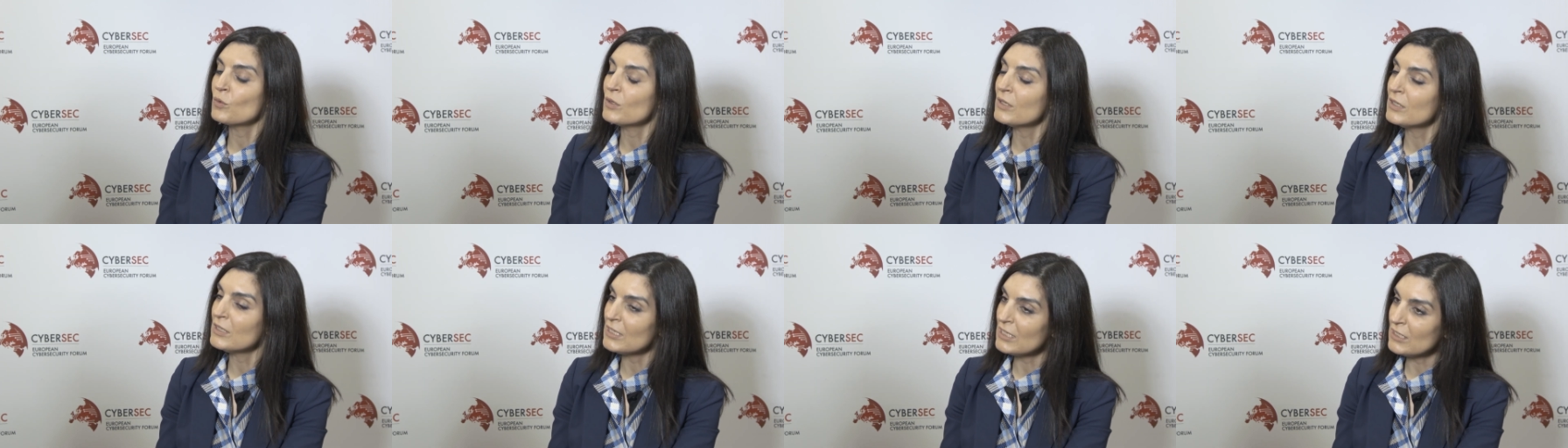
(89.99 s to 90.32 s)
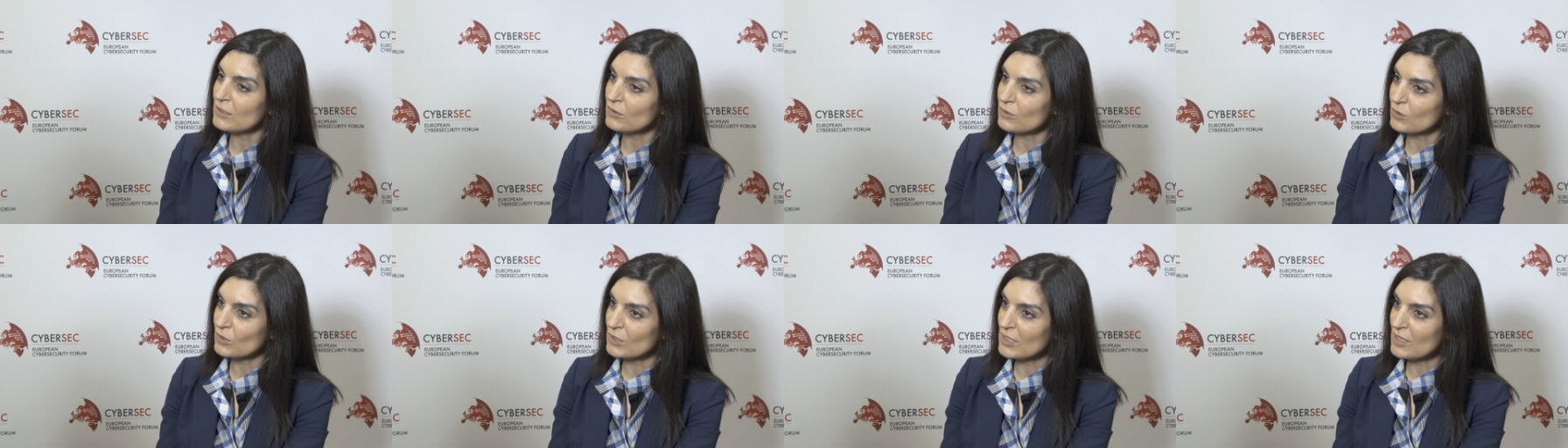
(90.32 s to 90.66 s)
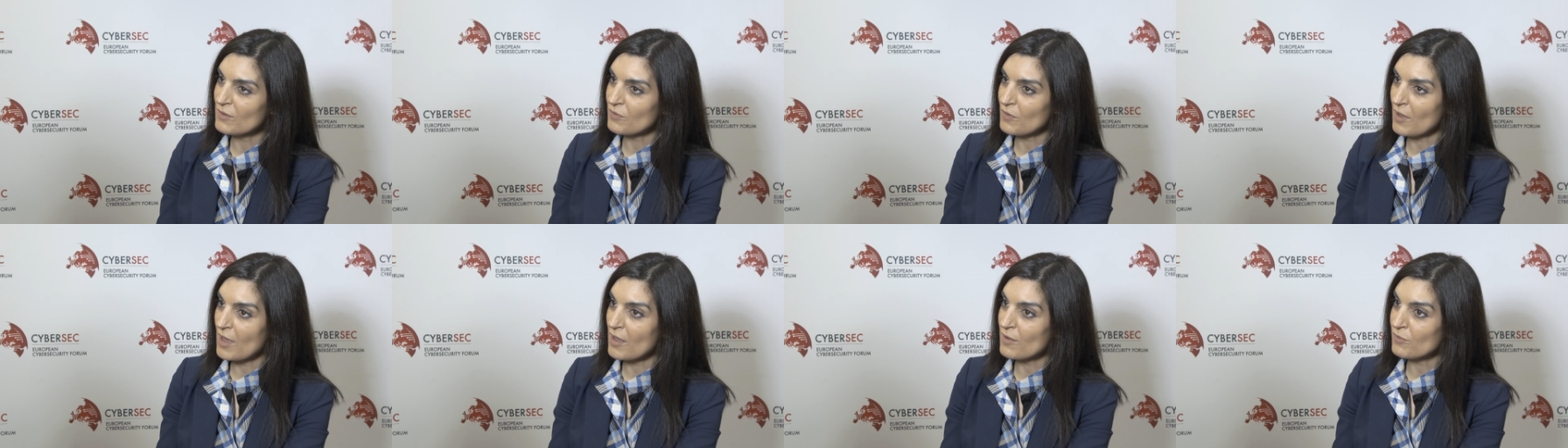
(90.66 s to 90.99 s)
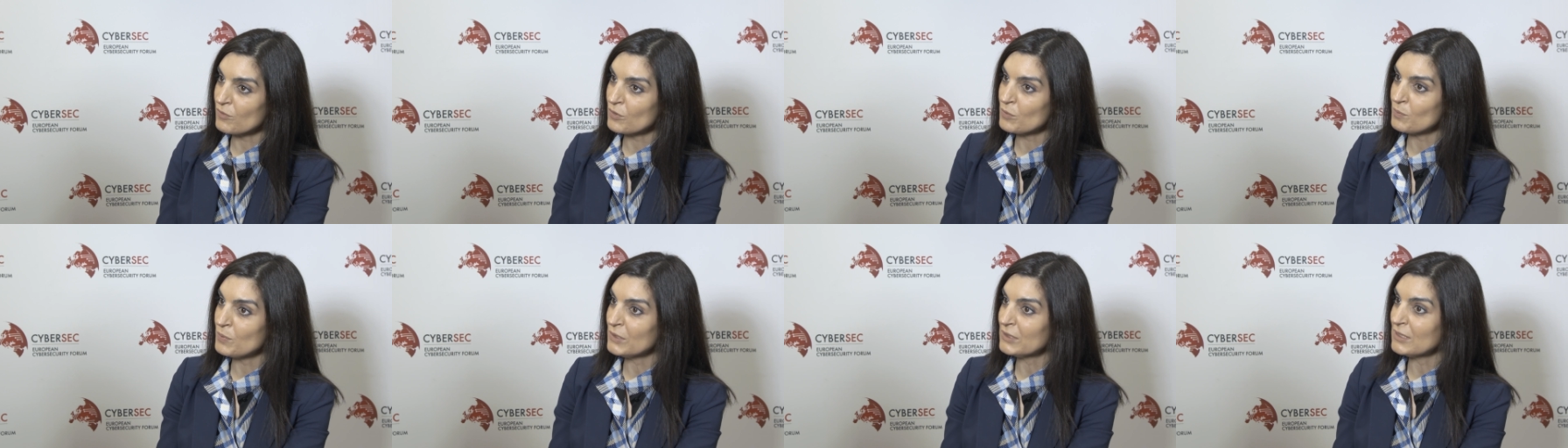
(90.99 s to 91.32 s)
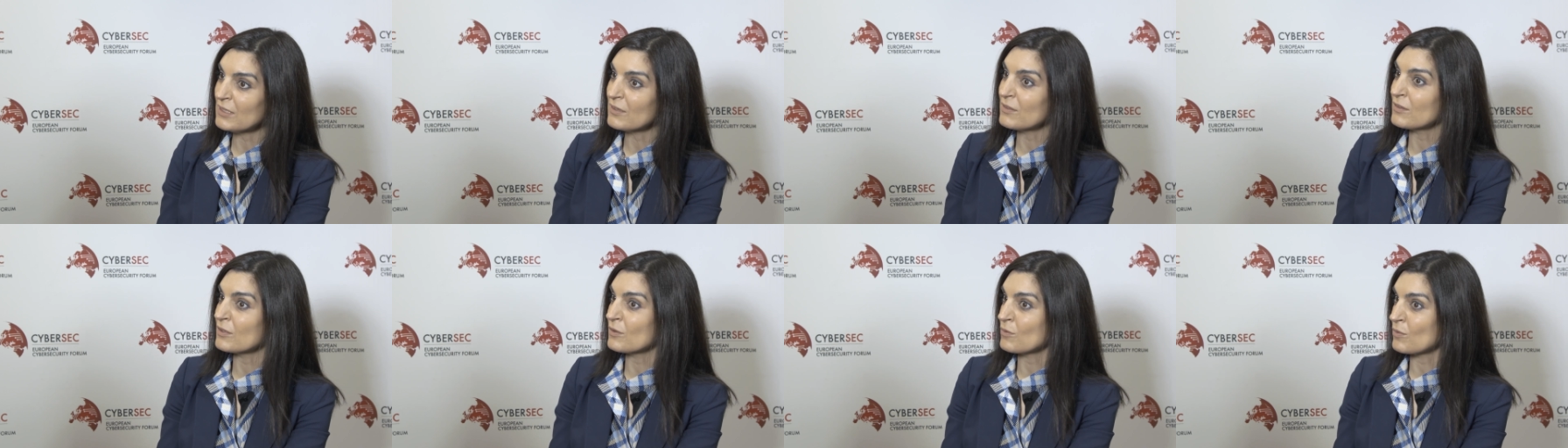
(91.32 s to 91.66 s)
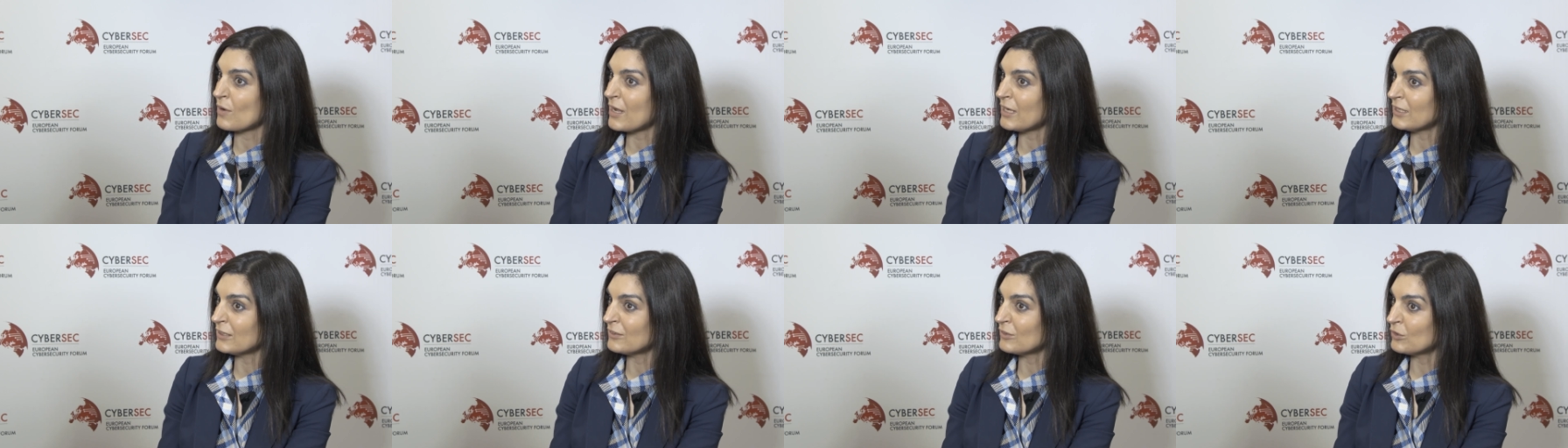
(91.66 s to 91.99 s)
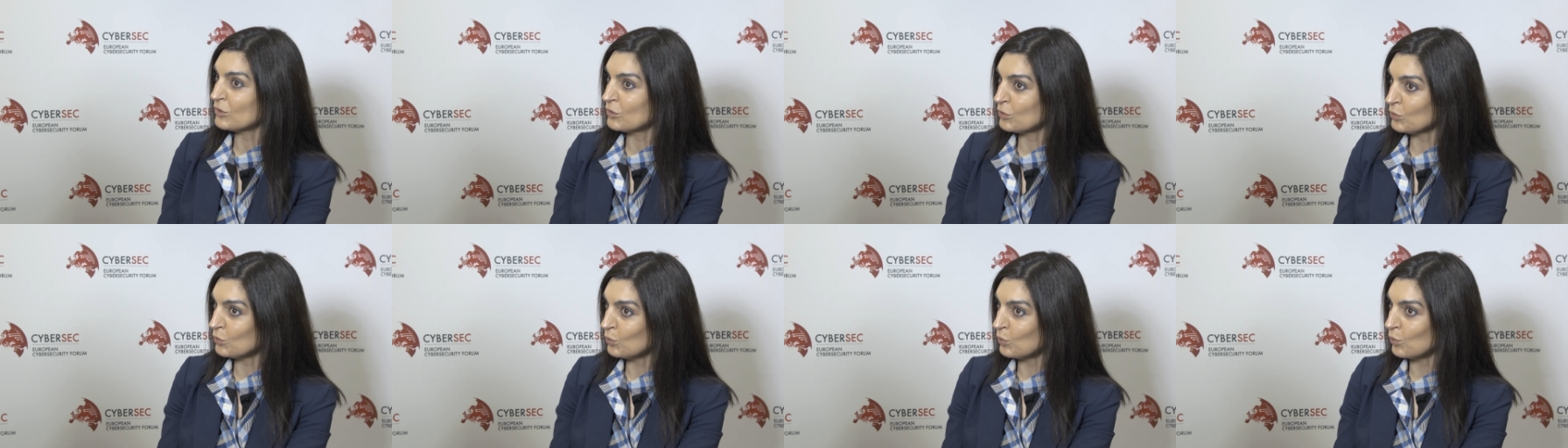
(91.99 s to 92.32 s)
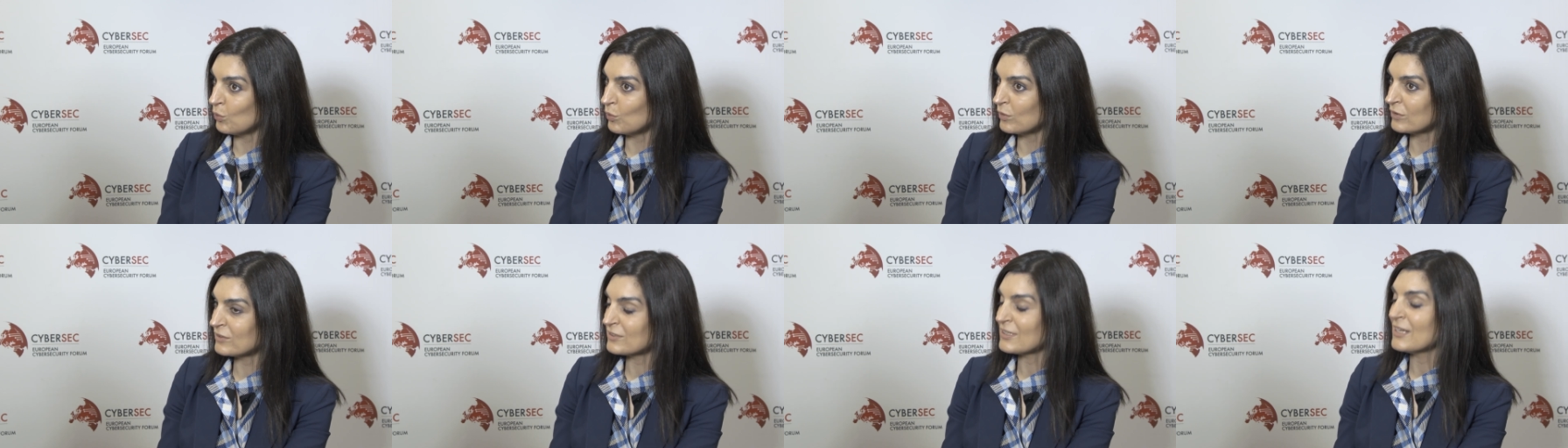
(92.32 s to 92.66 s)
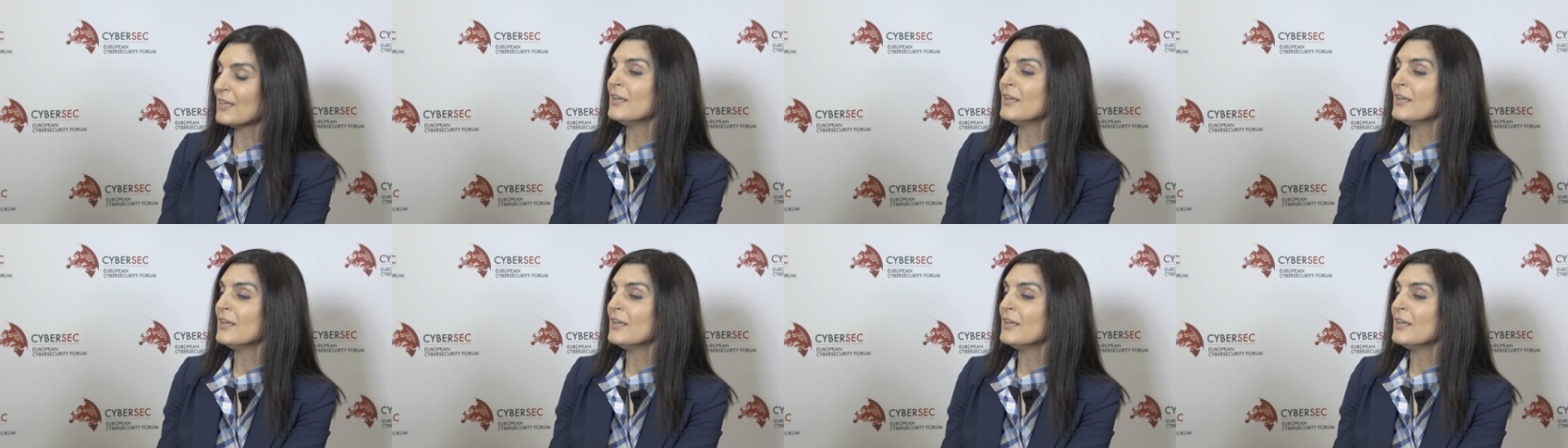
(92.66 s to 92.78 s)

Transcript: we need to give everybody the right tools